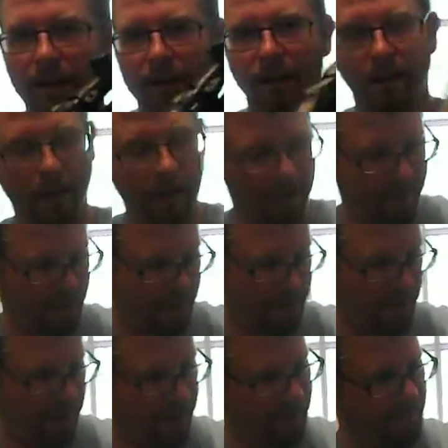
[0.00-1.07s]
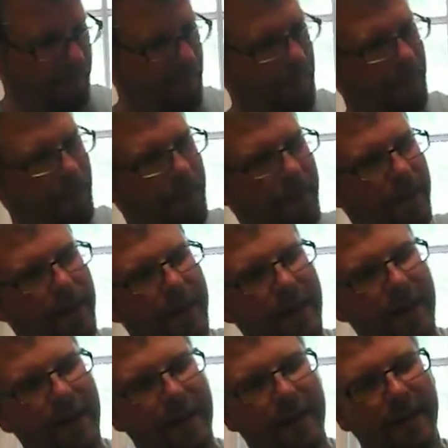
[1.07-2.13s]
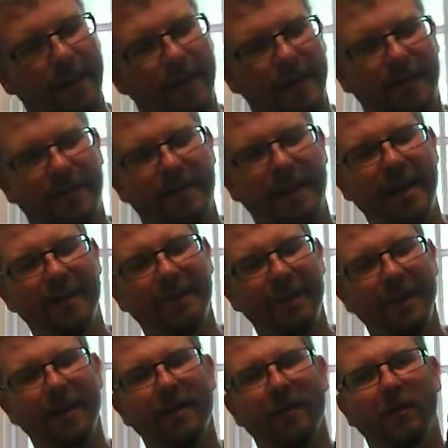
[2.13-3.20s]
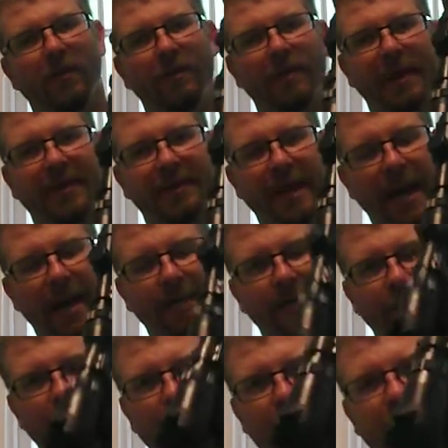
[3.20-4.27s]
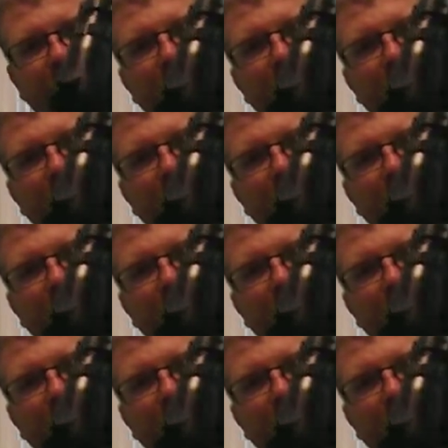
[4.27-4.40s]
Love this gun. The safety on my Savage was right